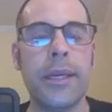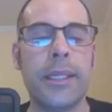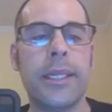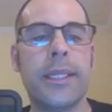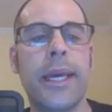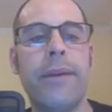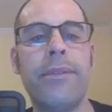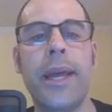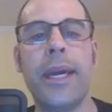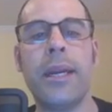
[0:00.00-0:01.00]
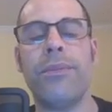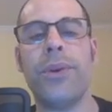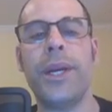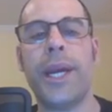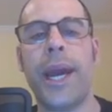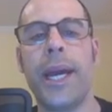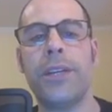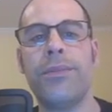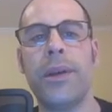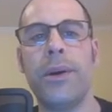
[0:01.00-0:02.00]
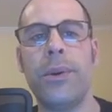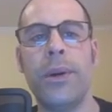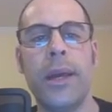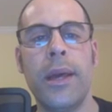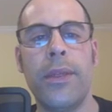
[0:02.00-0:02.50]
Since they have negative free cash flow,